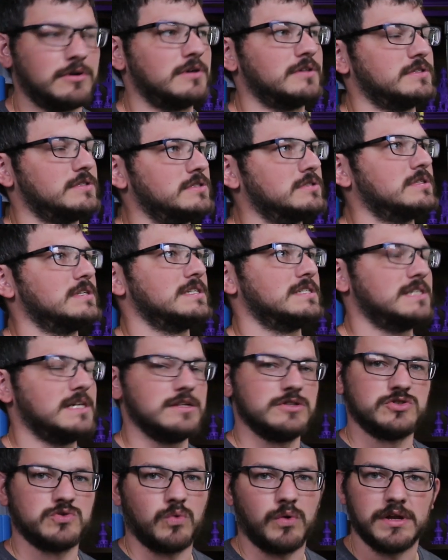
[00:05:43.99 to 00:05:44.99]
oh, this is gonna
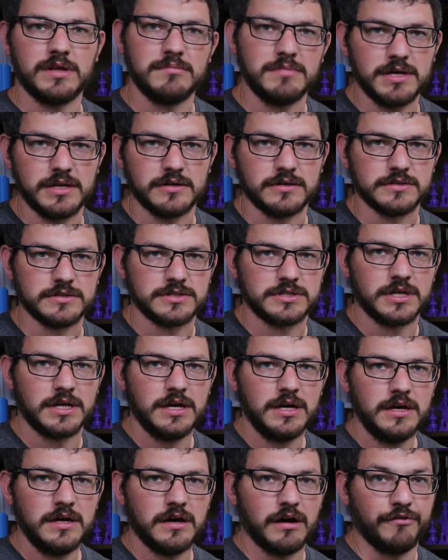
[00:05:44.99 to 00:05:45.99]
take 20 meters
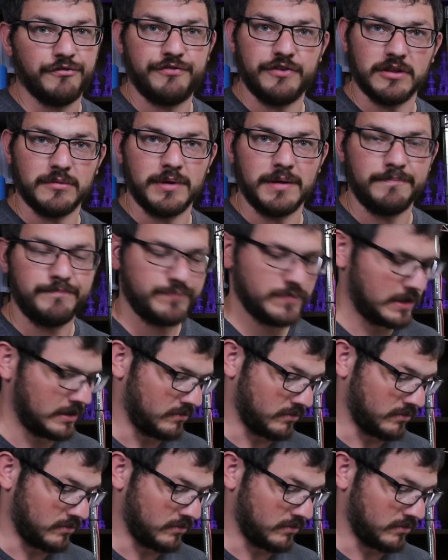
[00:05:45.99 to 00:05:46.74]
of filament,